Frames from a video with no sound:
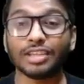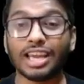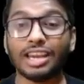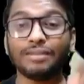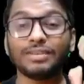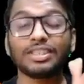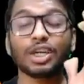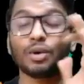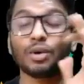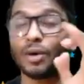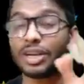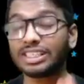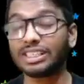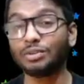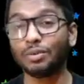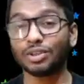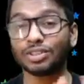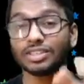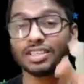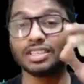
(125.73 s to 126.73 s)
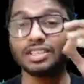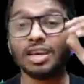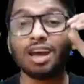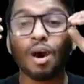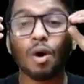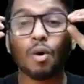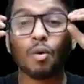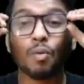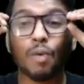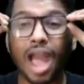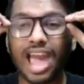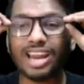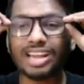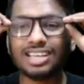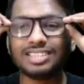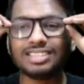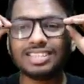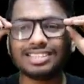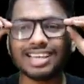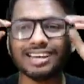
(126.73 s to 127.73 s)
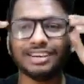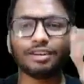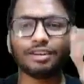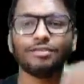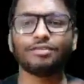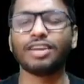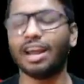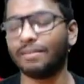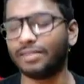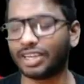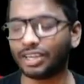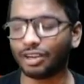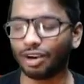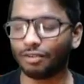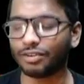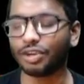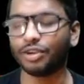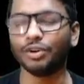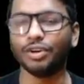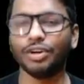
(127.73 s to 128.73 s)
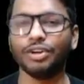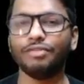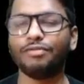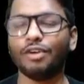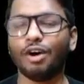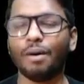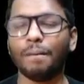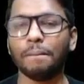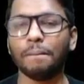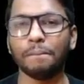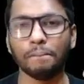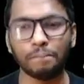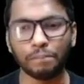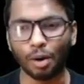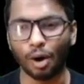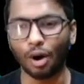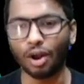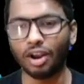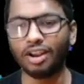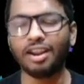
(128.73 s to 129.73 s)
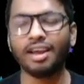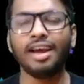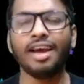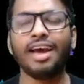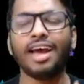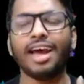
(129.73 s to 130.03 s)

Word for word: So anyways, the question was this: where is the center of gravity of a uniform ball?